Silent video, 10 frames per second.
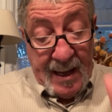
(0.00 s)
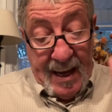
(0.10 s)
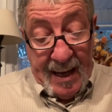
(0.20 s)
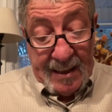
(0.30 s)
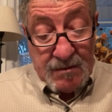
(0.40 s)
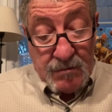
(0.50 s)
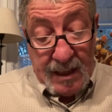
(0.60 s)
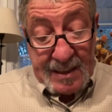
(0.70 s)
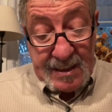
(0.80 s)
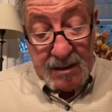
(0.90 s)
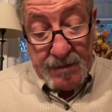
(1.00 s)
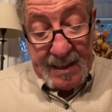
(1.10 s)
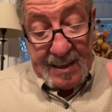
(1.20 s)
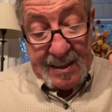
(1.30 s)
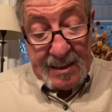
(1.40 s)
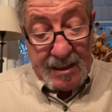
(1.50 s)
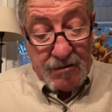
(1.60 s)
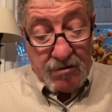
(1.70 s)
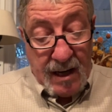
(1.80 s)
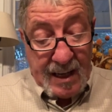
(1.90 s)
and blessed be
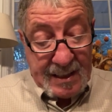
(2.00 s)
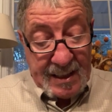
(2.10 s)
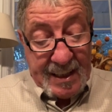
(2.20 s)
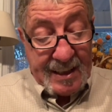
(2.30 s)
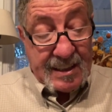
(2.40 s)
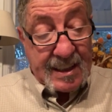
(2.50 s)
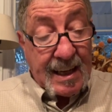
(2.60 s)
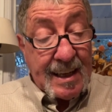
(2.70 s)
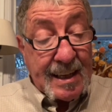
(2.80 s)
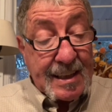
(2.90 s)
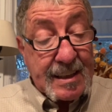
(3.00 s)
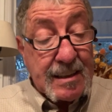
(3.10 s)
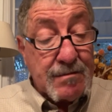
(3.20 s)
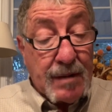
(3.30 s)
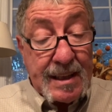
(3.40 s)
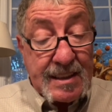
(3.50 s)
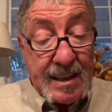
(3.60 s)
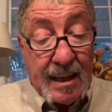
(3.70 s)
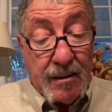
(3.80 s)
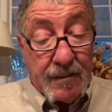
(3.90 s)
the rock, and let the God of my
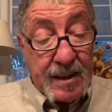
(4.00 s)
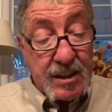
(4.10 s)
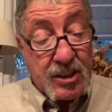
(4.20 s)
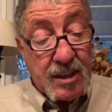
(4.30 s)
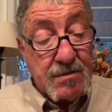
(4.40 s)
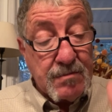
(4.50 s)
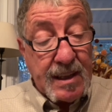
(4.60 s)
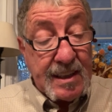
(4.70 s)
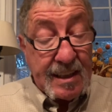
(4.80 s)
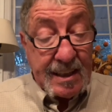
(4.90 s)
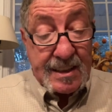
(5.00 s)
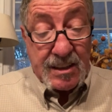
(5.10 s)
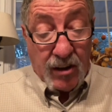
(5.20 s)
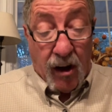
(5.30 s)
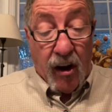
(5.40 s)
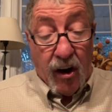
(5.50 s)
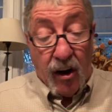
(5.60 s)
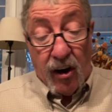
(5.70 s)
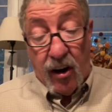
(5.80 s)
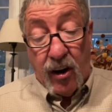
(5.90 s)
salvation be
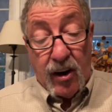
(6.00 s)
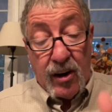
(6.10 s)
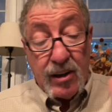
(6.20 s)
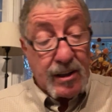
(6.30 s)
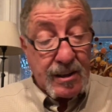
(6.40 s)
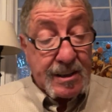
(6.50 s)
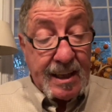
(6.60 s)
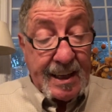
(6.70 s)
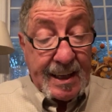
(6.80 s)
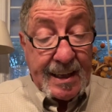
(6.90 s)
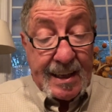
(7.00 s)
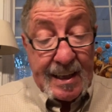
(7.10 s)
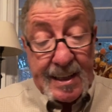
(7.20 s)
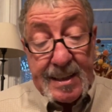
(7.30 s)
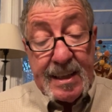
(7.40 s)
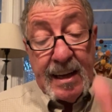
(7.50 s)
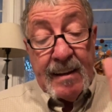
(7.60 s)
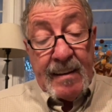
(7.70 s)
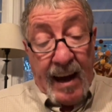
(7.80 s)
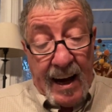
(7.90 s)
exalted.
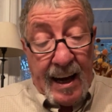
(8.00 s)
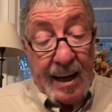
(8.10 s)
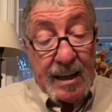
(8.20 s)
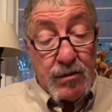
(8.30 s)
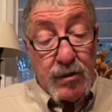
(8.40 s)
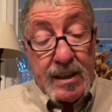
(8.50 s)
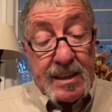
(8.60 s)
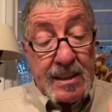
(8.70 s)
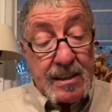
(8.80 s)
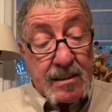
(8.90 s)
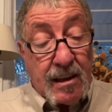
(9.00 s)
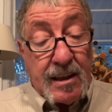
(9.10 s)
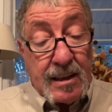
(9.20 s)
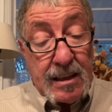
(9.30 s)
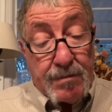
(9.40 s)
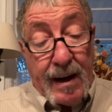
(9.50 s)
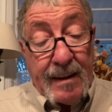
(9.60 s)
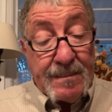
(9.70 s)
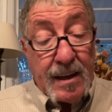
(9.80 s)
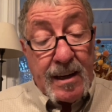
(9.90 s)
I will call
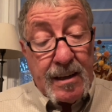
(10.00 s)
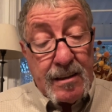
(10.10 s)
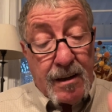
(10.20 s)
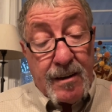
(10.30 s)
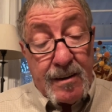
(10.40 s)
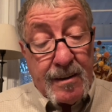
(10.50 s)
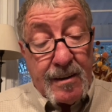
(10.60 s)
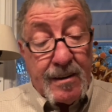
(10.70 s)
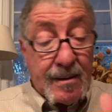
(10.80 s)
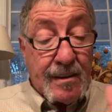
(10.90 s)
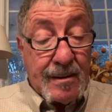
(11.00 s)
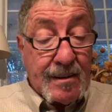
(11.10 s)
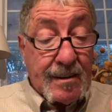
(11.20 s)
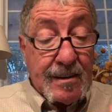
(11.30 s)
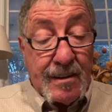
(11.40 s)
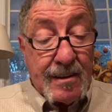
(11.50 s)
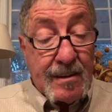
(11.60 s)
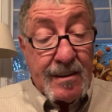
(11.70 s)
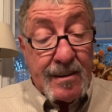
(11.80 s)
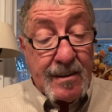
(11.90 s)
upon the
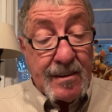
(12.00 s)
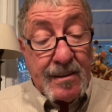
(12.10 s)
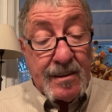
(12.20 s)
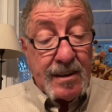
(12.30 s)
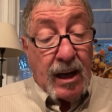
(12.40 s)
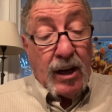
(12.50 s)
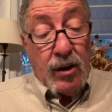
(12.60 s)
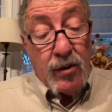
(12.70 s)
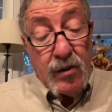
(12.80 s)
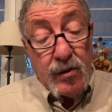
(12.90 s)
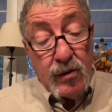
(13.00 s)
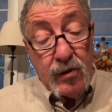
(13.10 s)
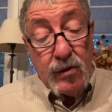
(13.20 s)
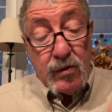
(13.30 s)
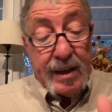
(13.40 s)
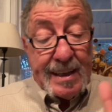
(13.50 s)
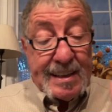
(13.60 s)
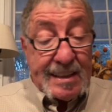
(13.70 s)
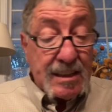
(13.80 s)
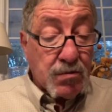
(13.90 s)
Lord, who
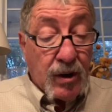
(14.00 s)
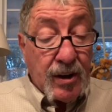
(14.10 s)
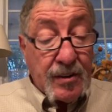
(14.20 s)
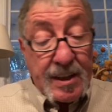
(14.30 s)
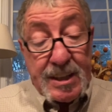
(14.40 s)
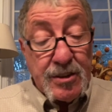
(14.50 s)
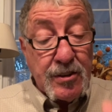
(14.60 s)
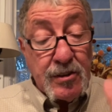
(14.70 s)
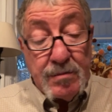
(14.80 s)
is worthy to